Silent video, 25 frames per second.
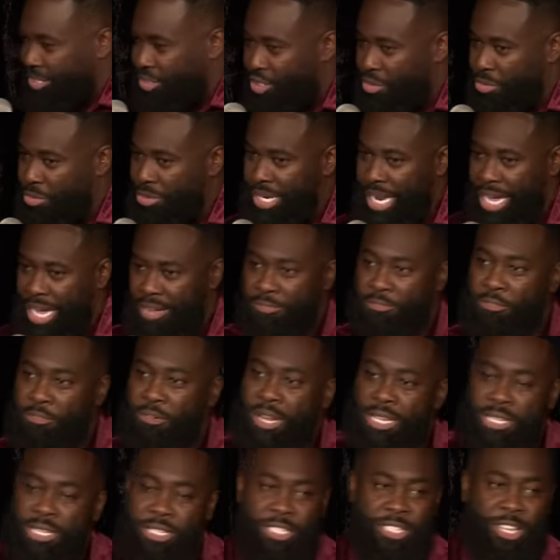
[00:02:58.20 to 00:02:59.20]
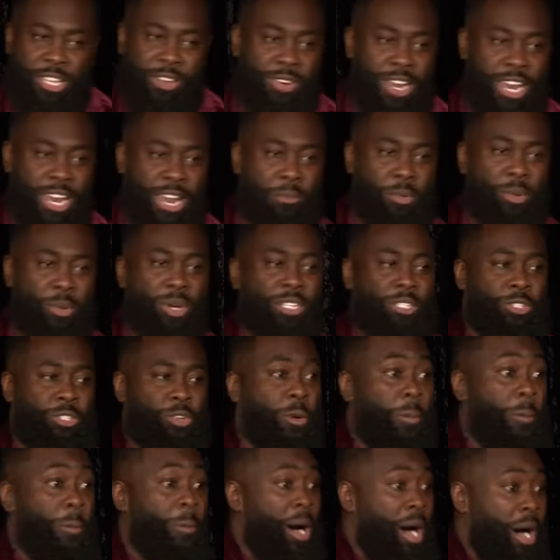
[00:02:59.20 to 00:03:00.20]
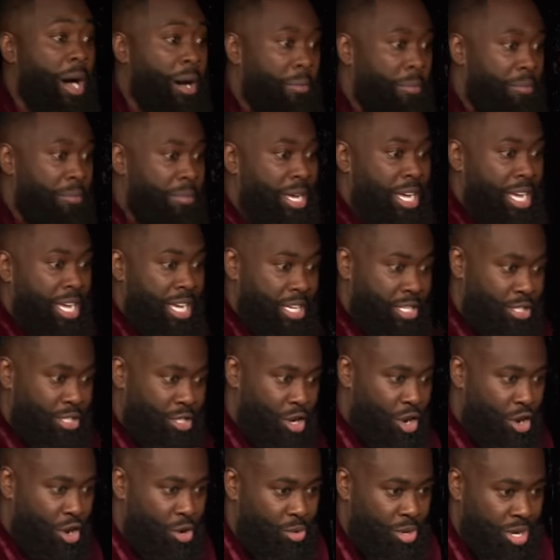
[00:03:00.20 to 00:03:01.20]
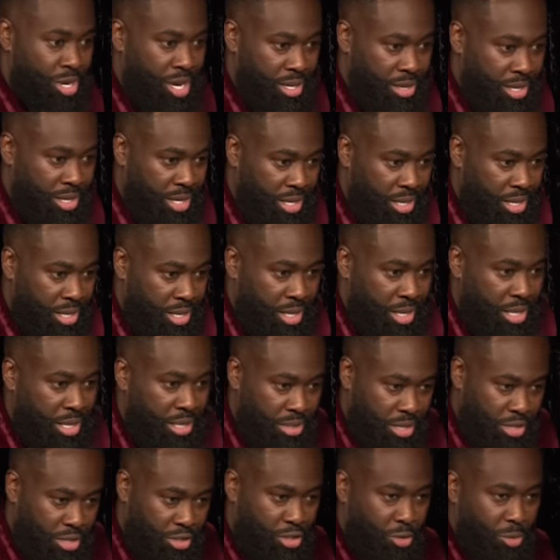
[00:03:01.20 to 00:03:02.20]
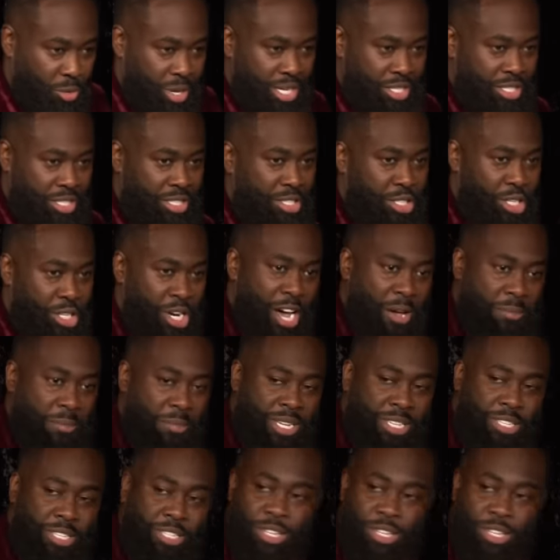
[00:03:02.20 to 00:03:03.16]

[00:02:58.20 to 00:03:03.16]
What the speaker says: to do with, like, friends and stuff like that. But when it's your mum, it's a whole nother situation. Do you know what I mean?